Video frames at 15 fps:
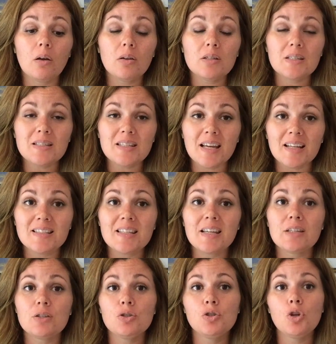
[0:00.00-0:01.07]

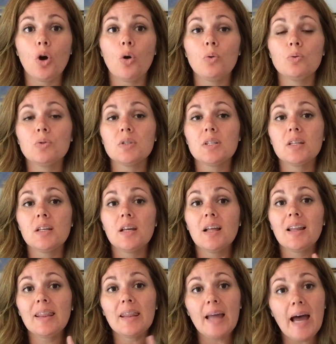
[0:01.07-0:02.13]
dyslexics don't
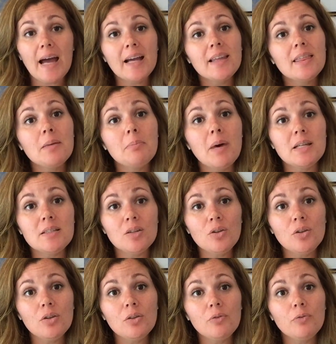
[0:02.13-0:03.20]
lack the
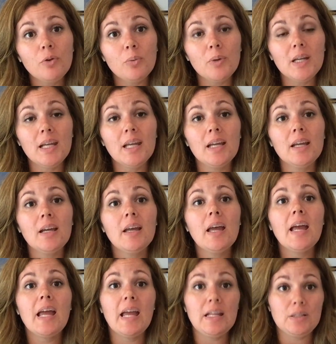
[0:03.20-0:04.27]
muscle for reading,
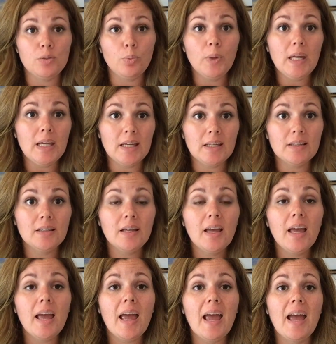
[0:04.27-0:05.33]
it's weak,
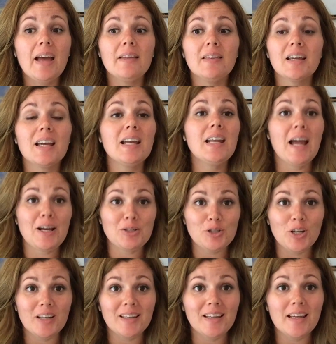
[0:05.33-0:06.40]
and the
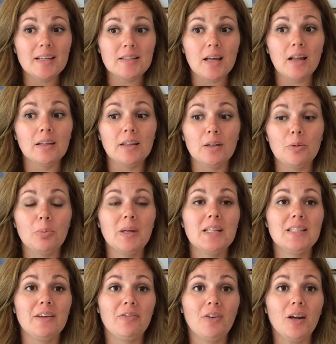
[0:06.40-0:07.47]
connection is a little bit
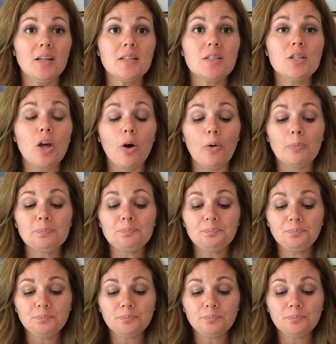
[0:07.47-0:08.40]
different. So